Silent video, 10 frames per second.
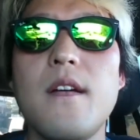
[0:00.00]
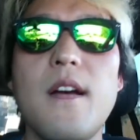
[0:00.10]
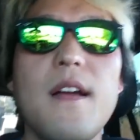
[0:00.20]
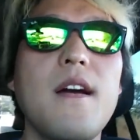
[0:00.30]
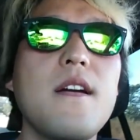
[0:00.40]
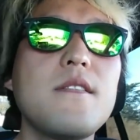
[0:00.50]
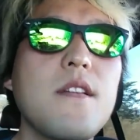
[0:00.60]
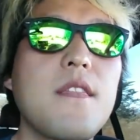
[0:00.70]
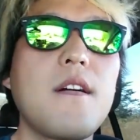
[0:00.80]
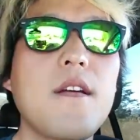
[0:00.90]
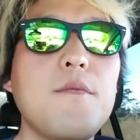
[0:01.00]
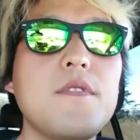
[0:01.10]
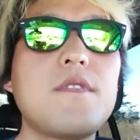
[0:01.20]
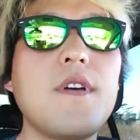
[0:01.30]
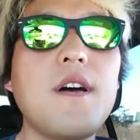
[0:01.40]
Hi guys, I thought I
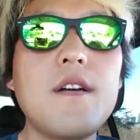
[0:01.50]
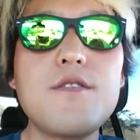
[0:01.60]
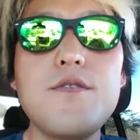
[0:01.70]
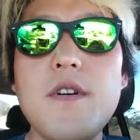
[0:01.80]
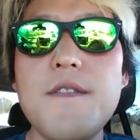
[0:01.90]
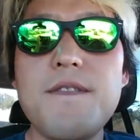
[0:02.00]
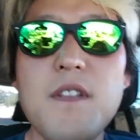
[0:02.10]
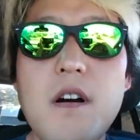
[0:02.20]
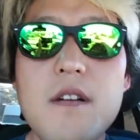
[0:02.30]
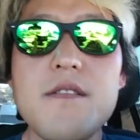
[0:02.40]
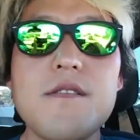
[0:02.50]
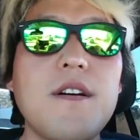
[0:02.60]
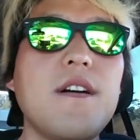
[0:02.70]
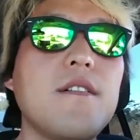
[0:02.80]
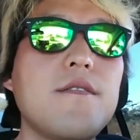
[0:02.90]
would uh, do a vlog
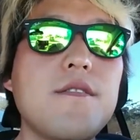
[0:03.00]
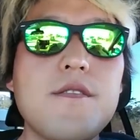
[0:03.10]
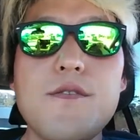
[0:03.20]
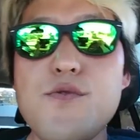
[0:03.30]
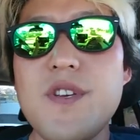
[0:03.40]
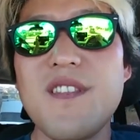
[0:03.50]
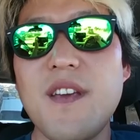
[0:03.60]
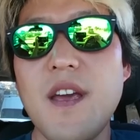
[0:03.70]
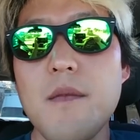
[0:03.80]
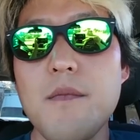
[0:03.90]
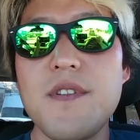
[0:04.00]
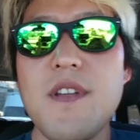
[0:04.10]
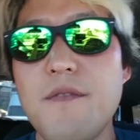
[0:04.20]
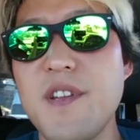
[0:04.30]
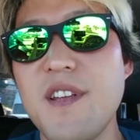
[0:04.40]
style just using the camera in
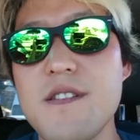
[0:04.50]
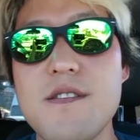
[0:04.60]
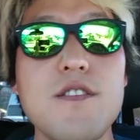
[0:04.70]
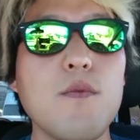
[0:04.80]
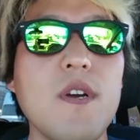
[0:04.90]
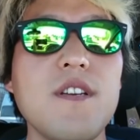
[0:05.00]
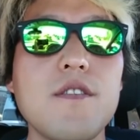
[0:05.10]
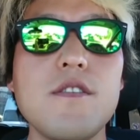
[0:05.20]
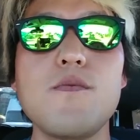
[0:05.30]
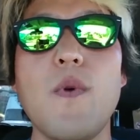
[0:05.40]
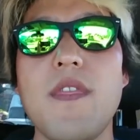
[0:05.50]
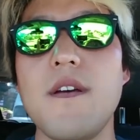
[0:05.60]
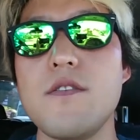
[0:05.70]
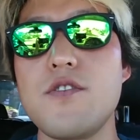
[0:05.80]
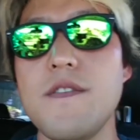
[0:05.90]
everyday situations with the
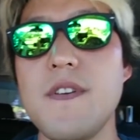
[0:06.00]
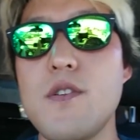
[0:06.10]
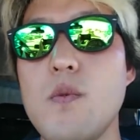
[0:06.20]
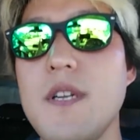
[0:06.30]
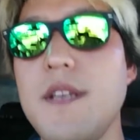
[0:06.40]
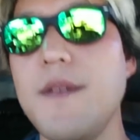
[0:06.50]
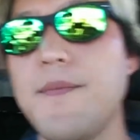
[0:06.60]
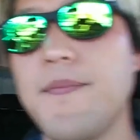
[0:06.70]
LG V20